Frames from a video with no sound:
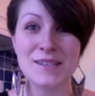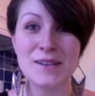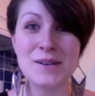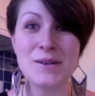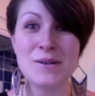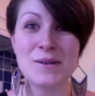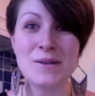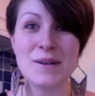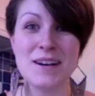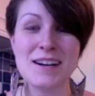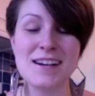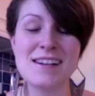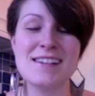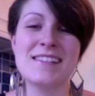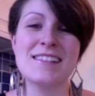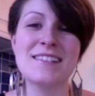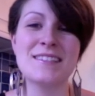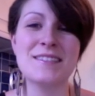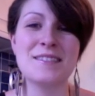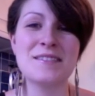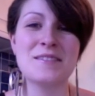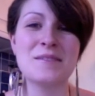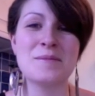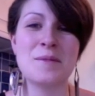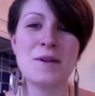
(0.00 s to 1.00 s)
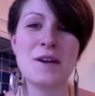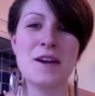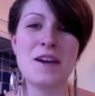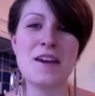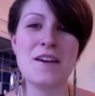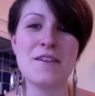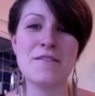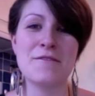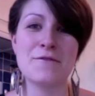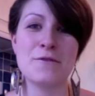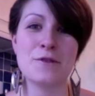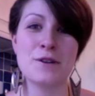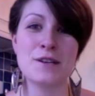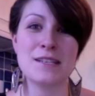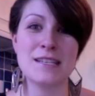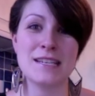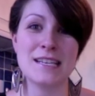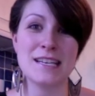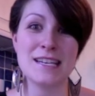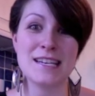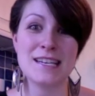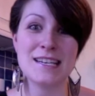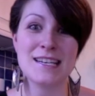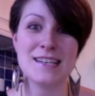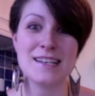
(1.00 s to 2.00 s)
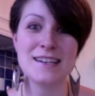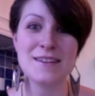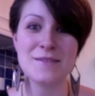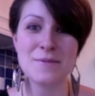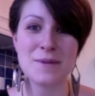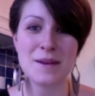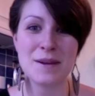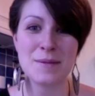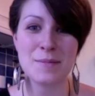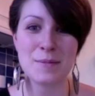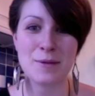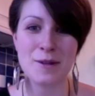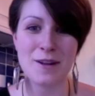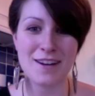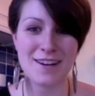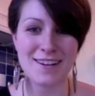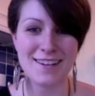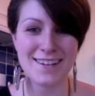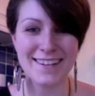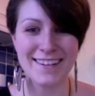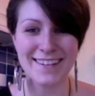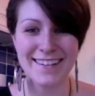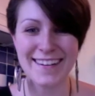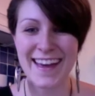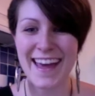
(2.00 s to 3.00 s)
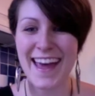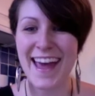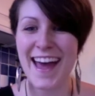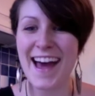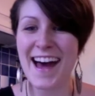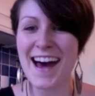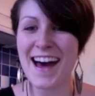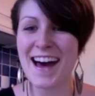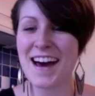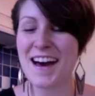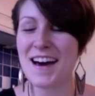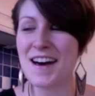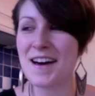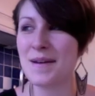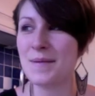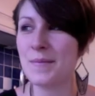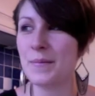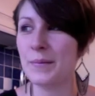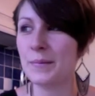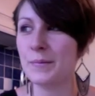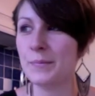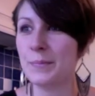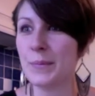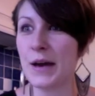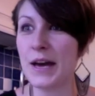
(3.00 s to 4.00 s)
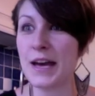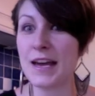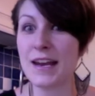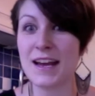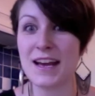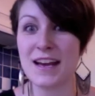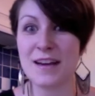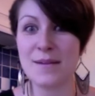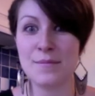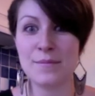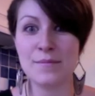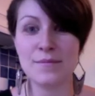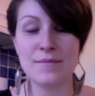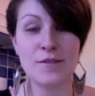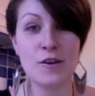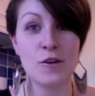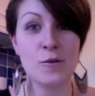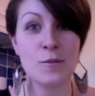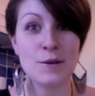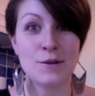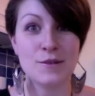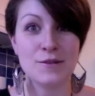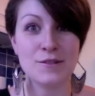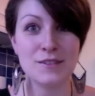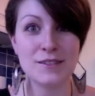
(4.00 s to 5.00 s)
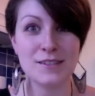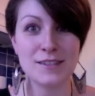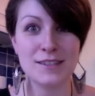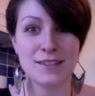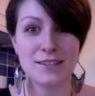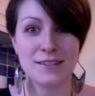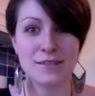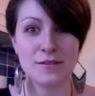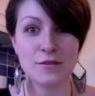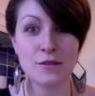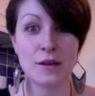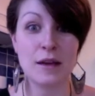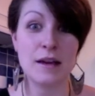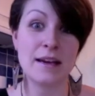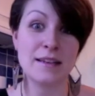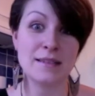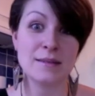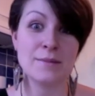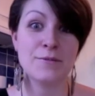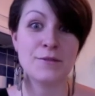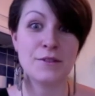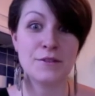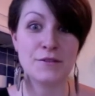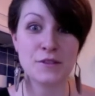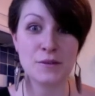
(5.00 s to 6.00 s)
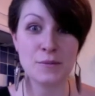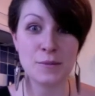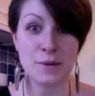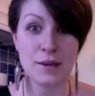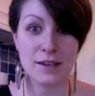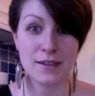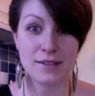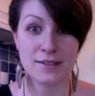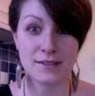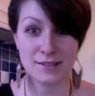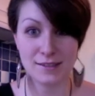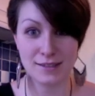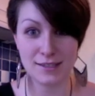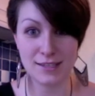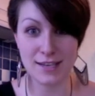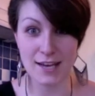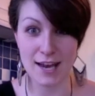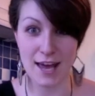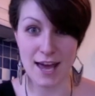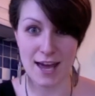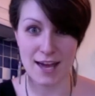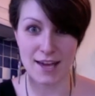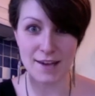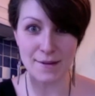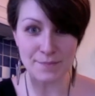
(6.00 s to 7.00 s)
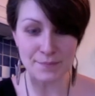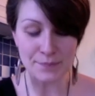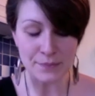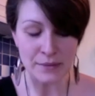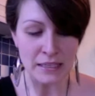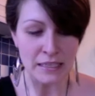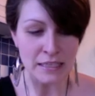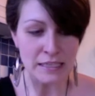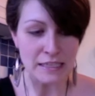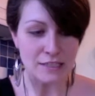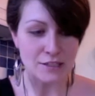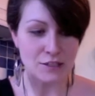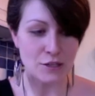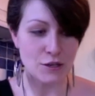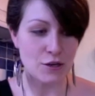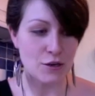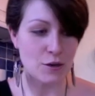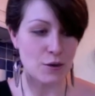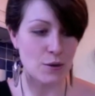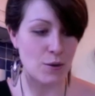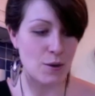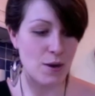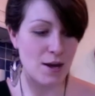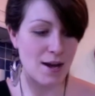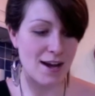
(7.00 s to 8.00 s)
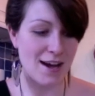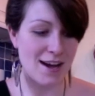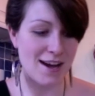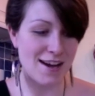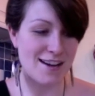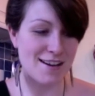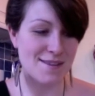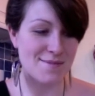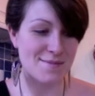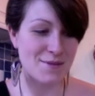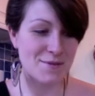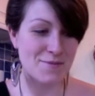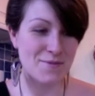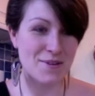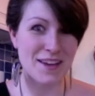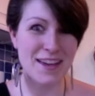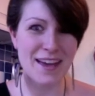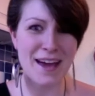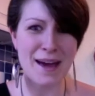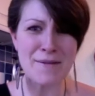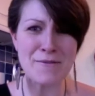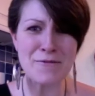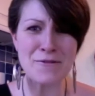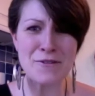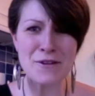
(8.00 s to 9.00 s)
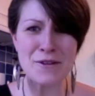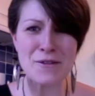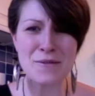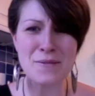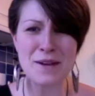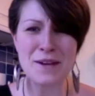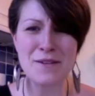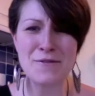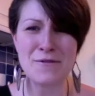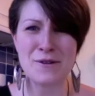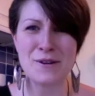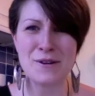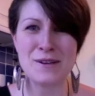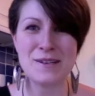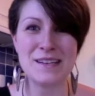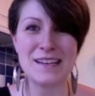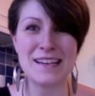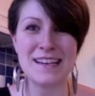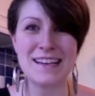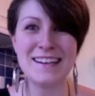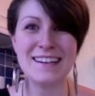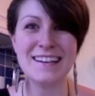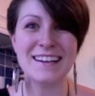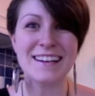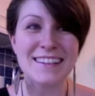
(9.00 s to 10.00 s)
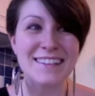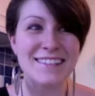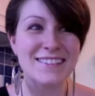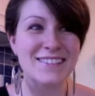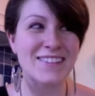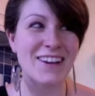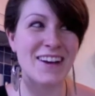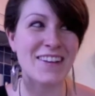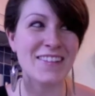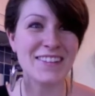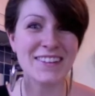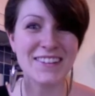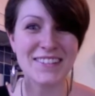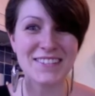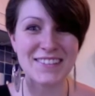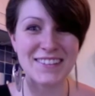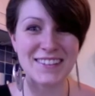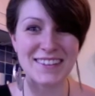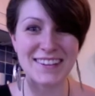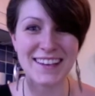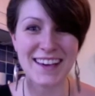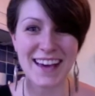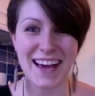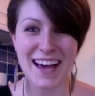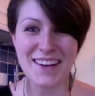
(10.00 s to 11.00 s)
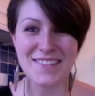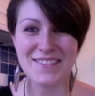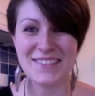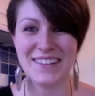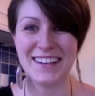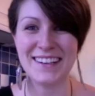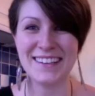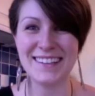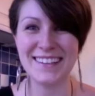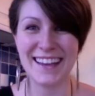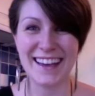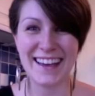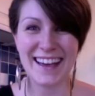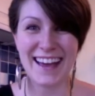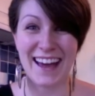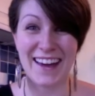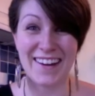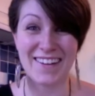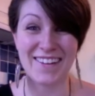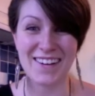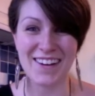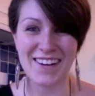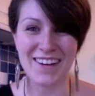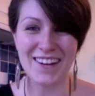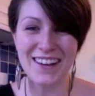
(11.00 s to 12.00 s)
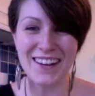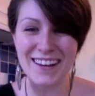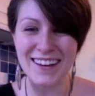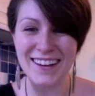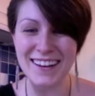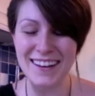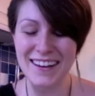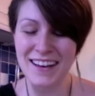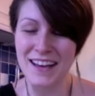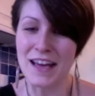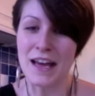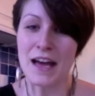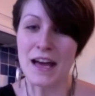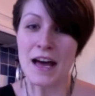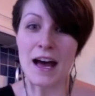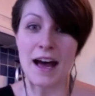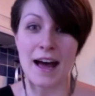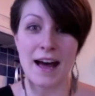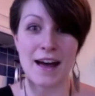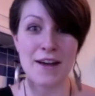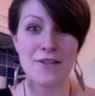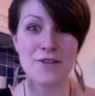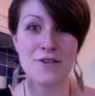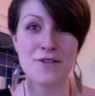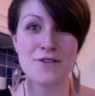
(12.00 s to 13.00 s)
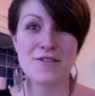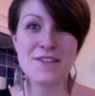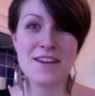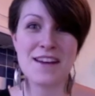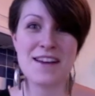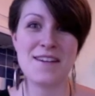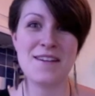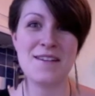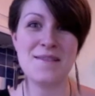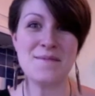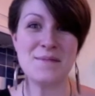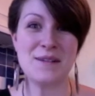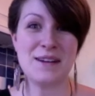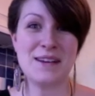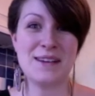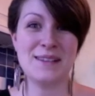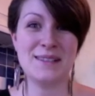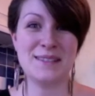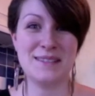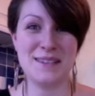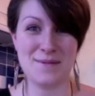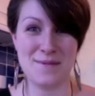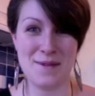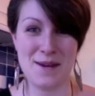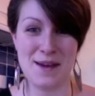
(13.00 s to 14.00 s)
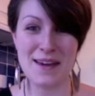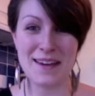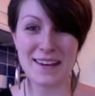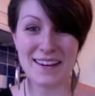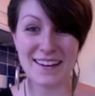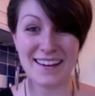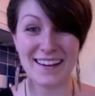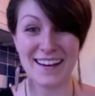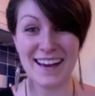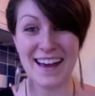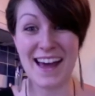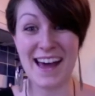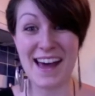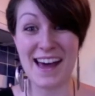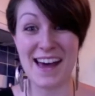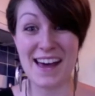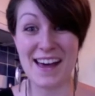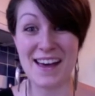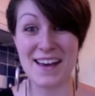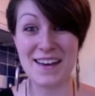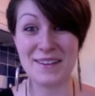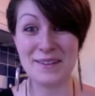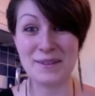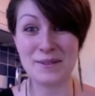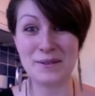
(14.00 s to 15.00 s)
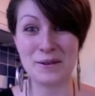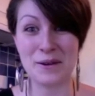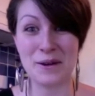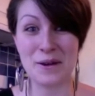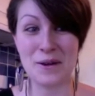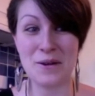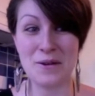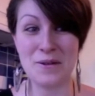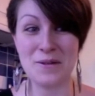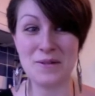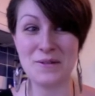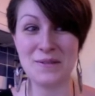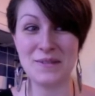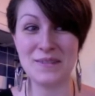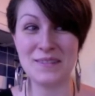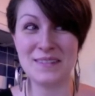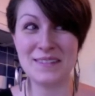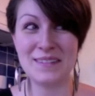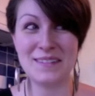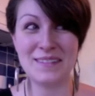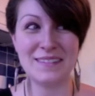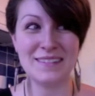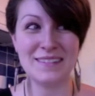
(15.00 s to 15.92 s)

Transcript: So this is my 14-week vlog, but I'm almost, well, I guess I'm 15 weeks today. So recap for week 14, nothing really happened, like, at all, other than my stomach has grown,